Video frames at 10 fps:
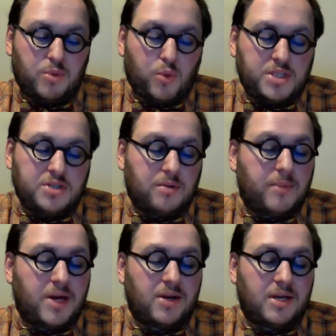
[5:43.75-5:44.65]
but once you're
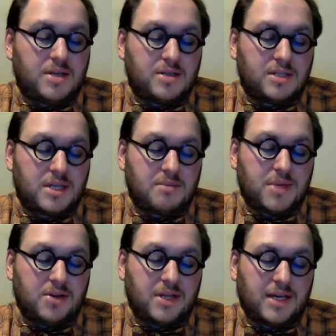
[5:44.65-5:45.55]
married, you're seen
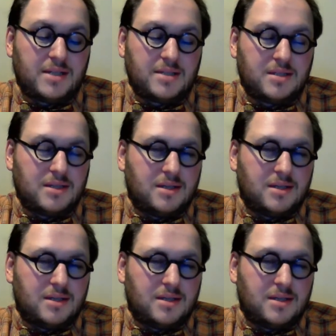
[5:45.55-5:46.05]
merely as